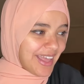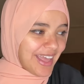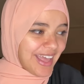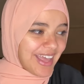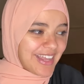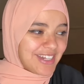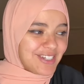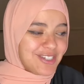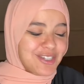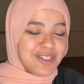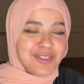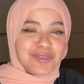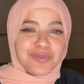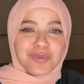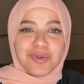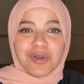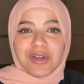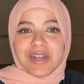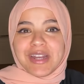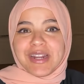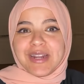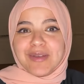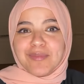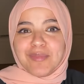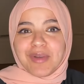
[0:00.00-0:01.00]
And she's
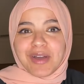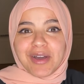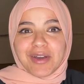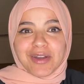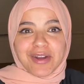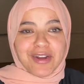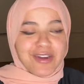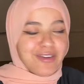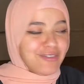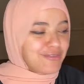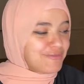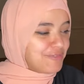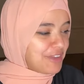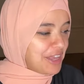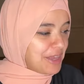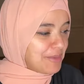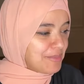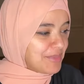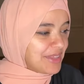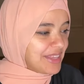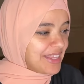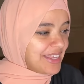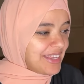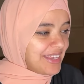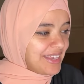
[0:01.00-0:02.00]
worried about her
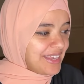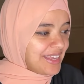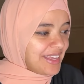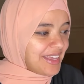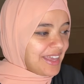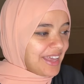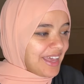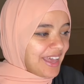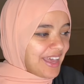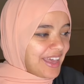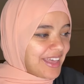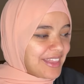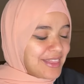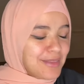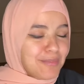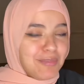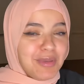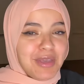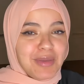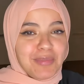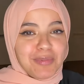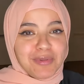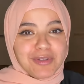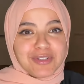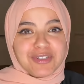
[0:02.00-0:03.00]
family and the
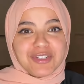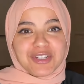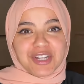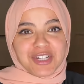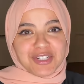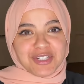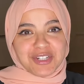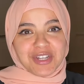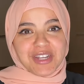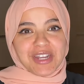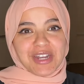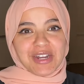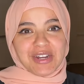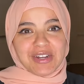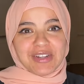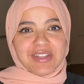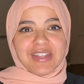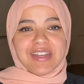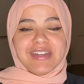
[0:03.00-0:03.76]
people judging her,